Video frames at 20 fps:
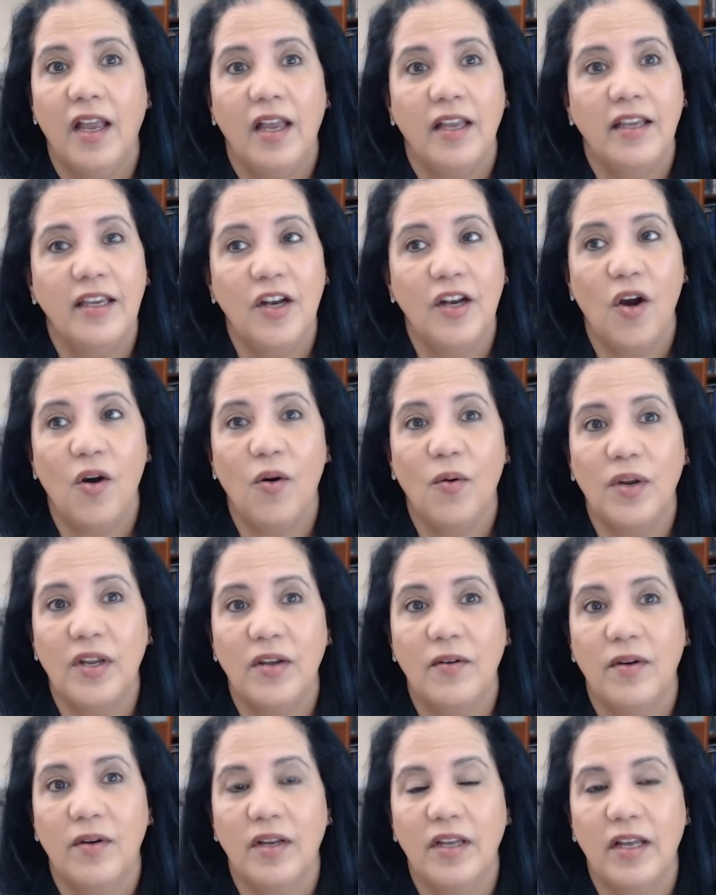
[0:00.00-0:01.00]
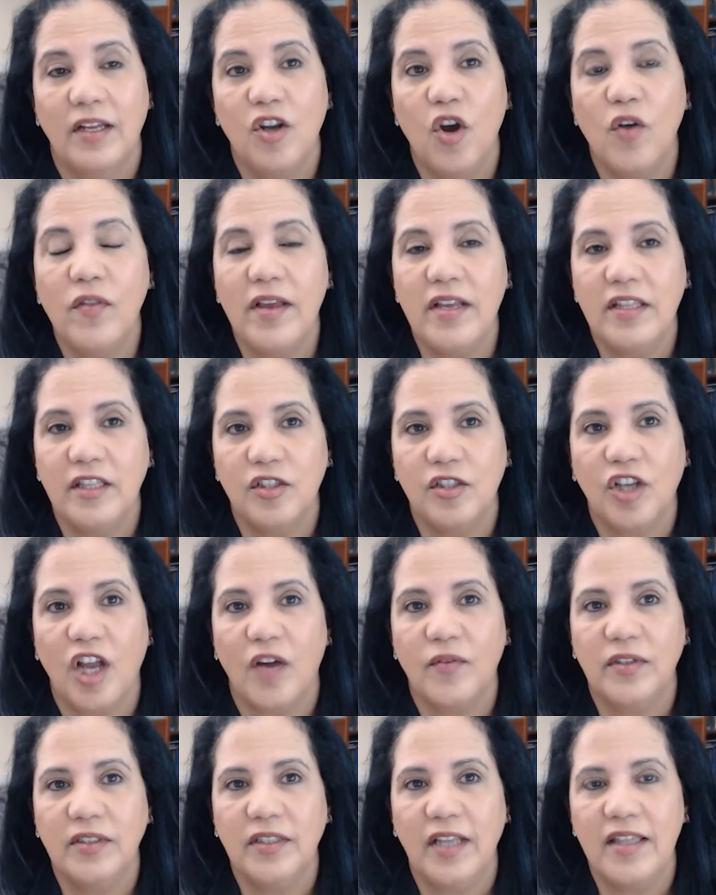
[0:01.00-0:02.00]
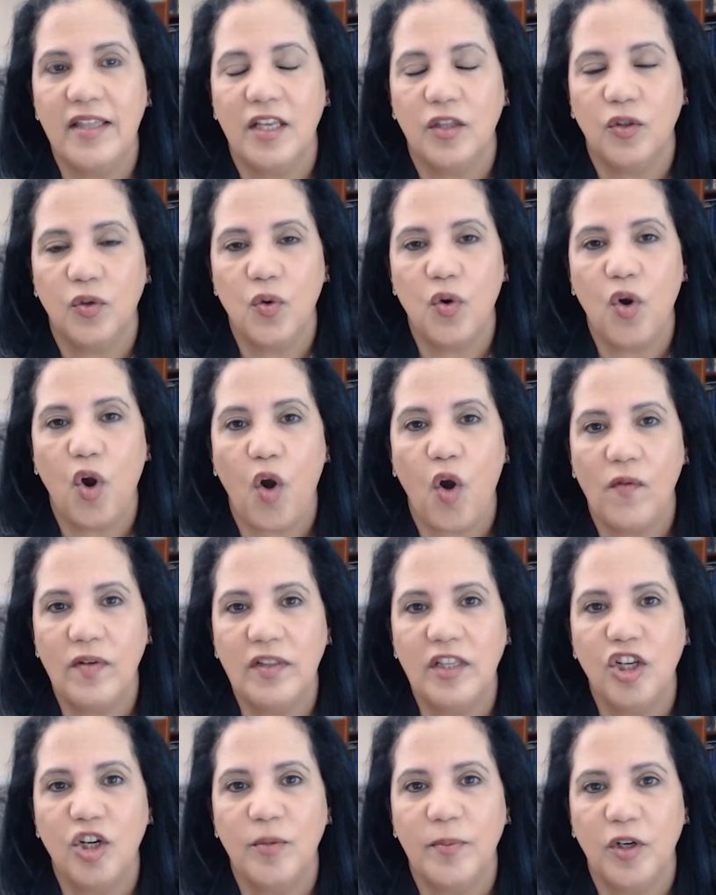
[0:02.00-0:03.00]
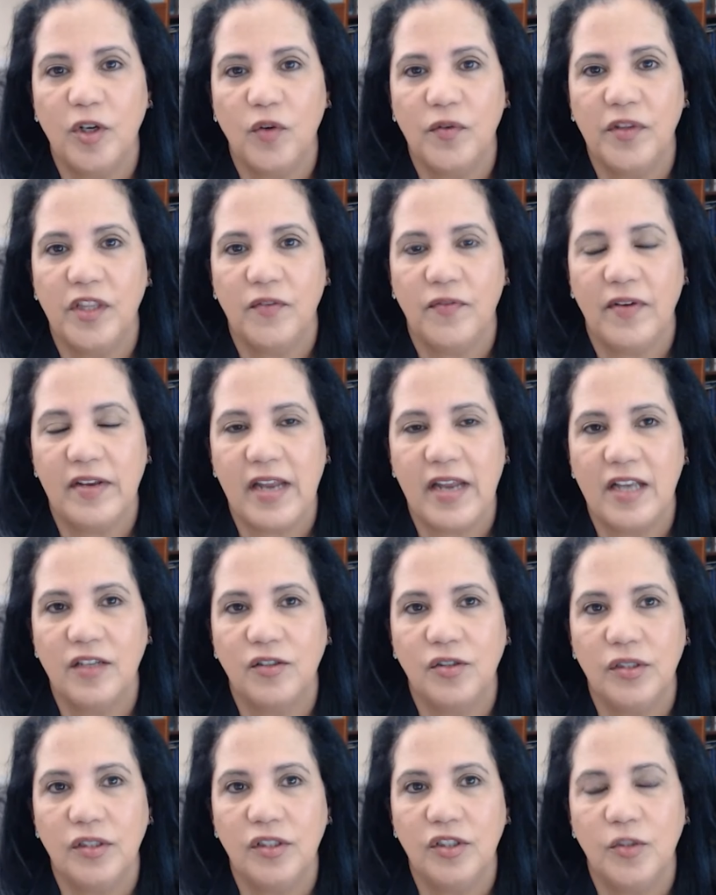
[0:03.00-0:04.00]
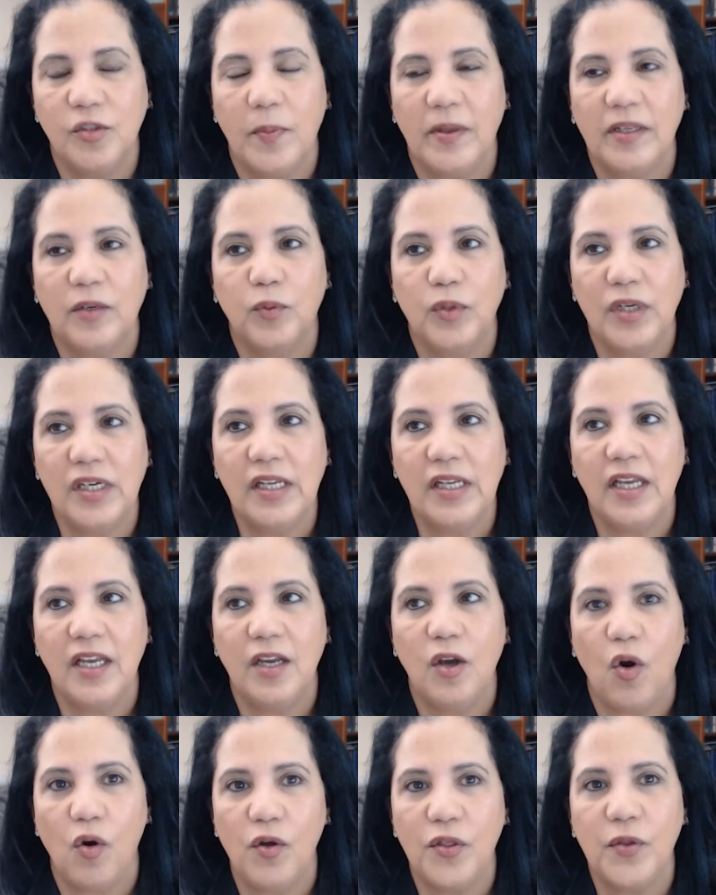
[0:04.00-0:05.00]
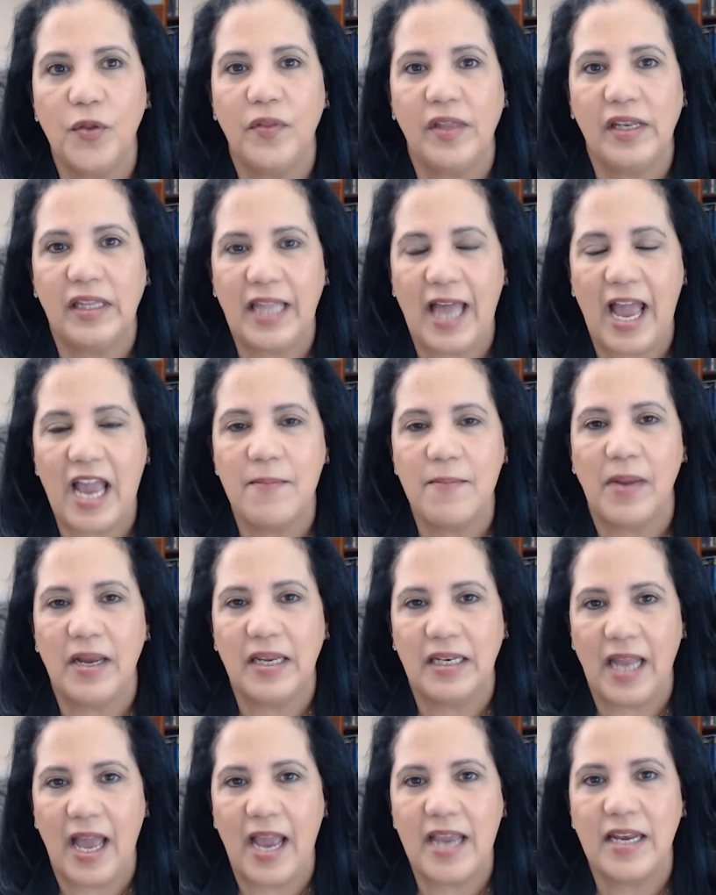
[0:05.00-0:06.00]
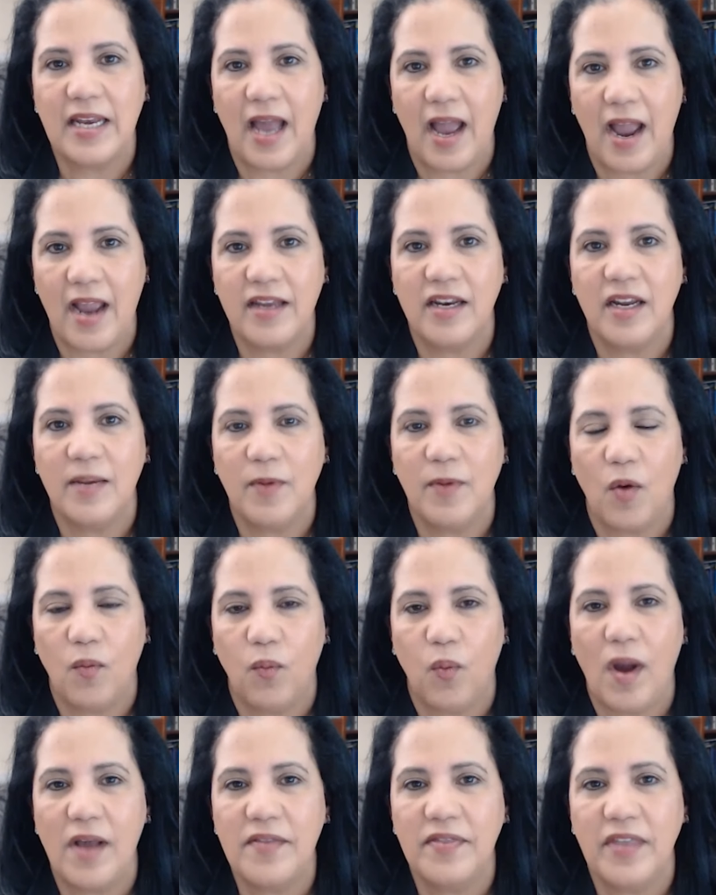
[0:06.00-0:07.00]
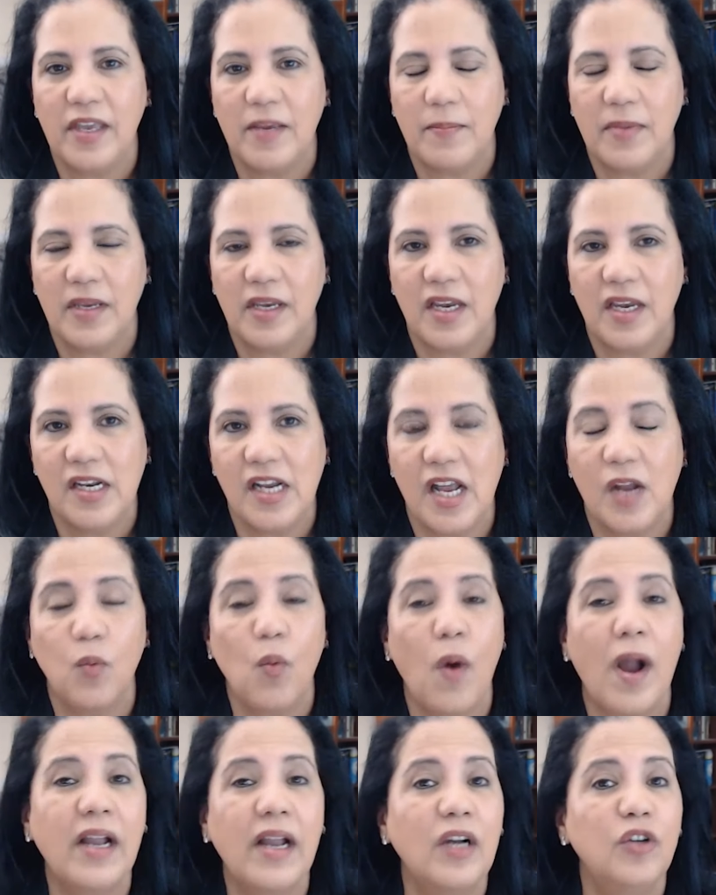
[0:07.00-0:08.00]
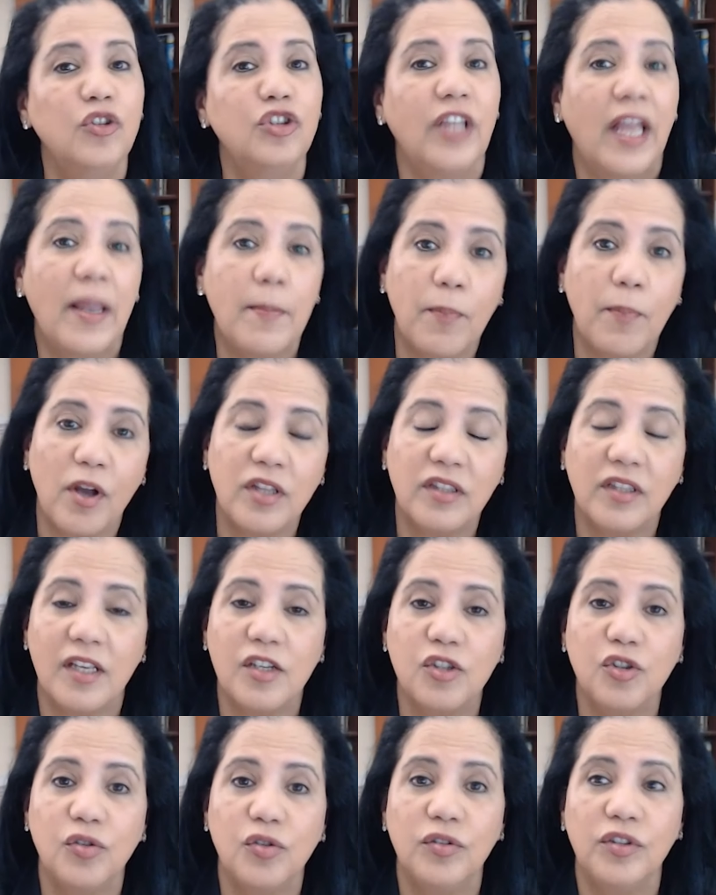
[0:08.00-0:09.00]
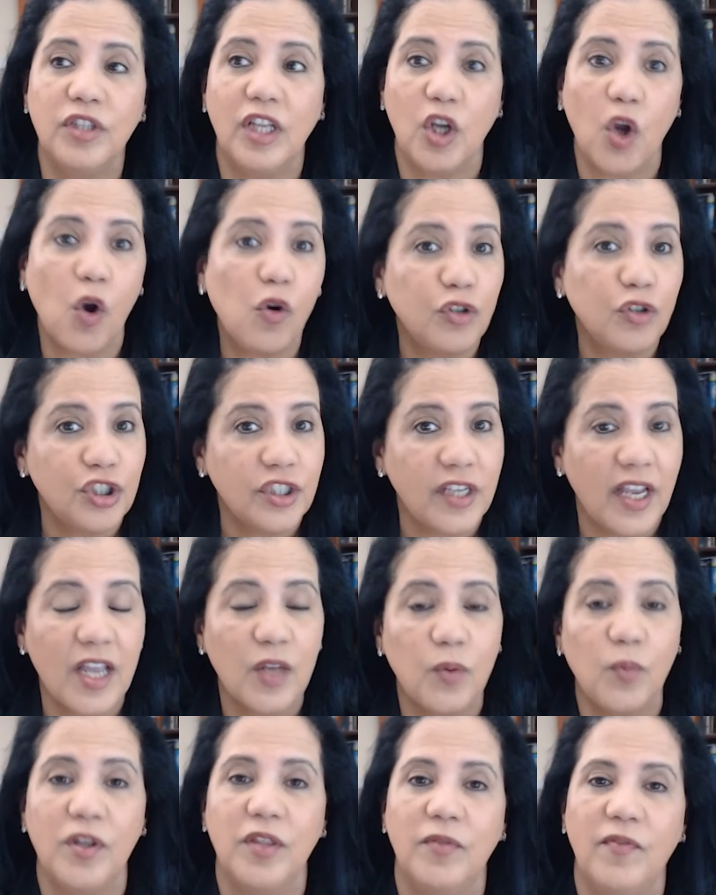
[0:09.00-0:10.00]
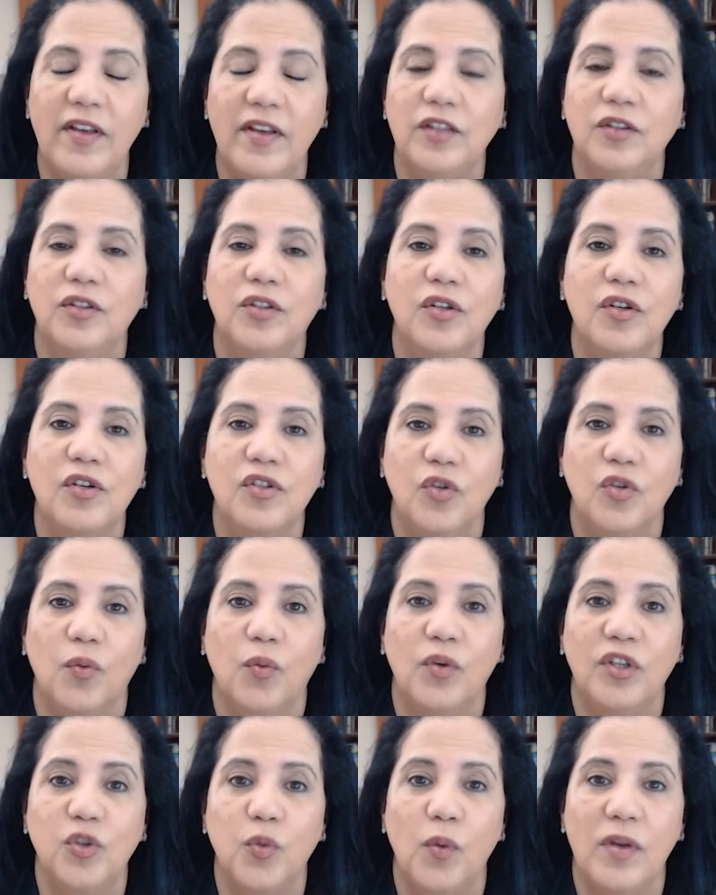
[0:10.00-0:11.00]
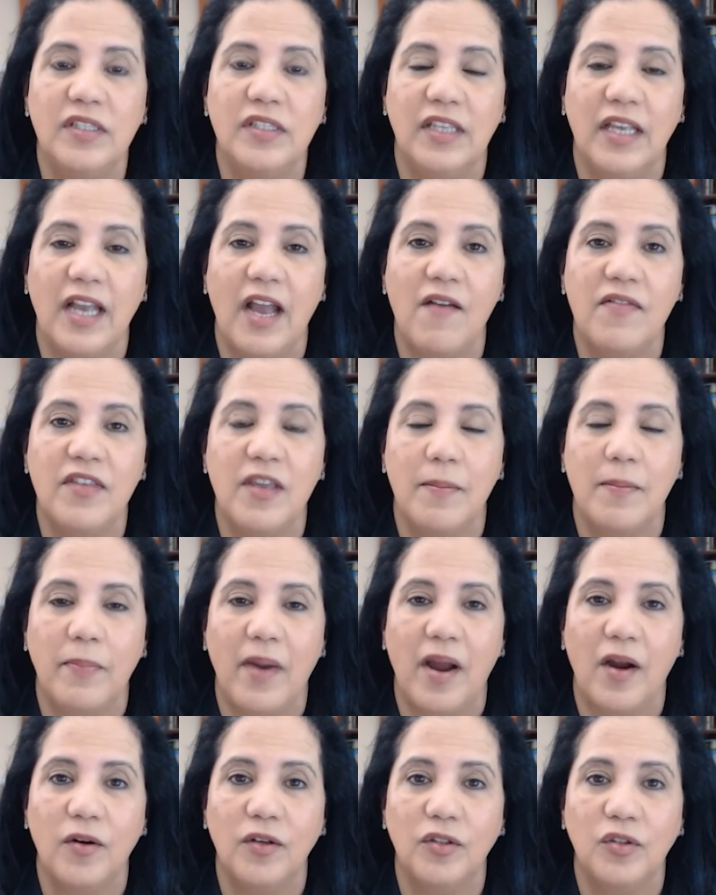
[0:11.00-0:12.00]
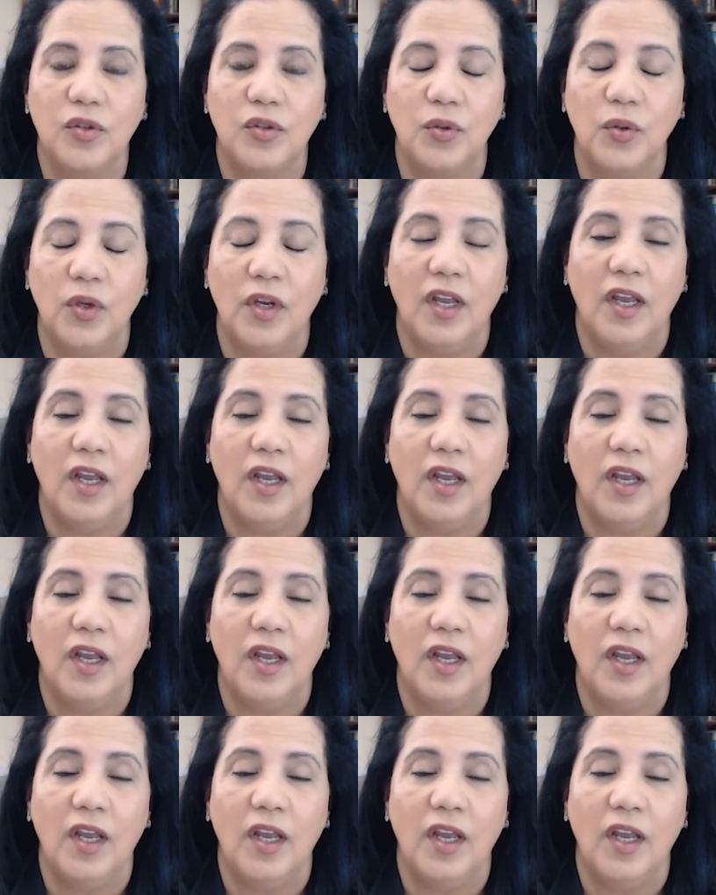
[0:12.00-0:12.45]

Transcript: you know, I know that in Discovery Day they do go over a little bit over the financials, but really go through the line by line item of what they mean and what could they potentially negotiate with vendors or which ones they have the empower to,